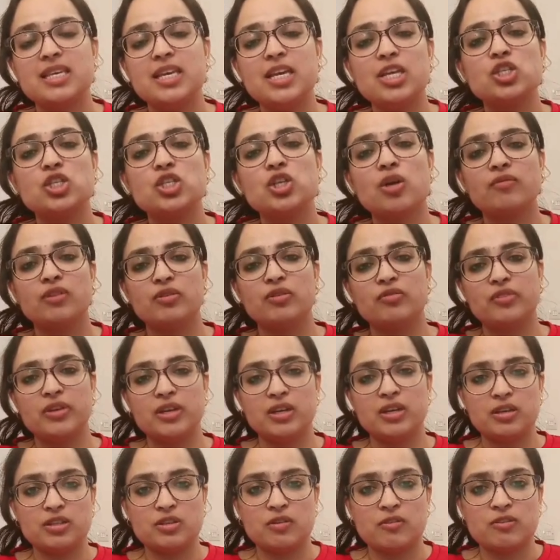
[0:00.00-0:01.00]
each of the
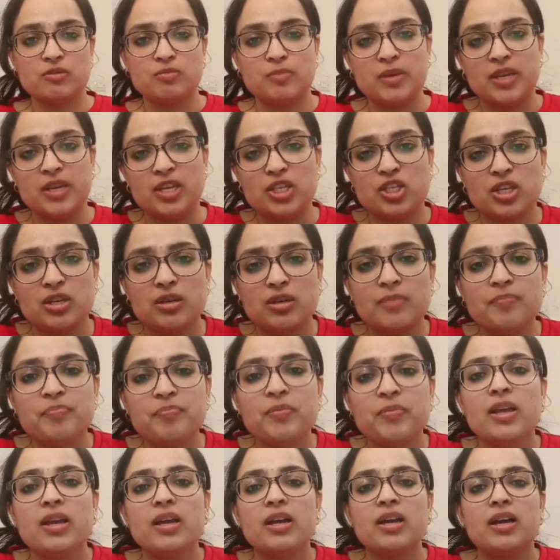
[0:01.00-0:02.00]
figures of speech in
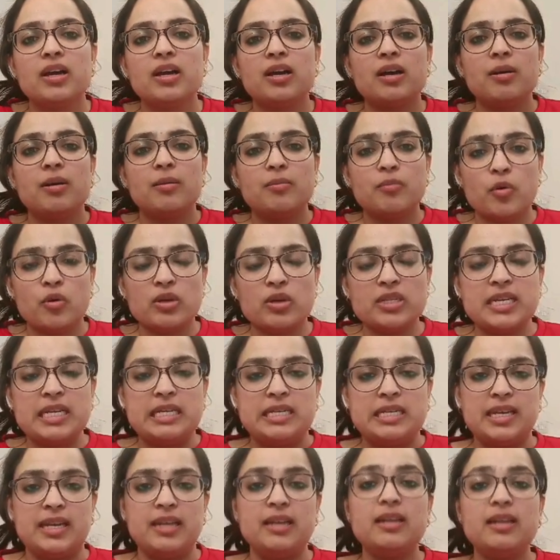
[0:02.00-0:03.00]
more
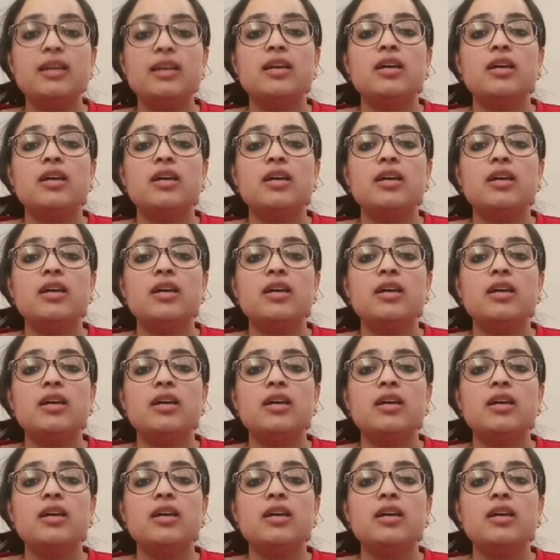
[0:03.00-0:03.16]
detail.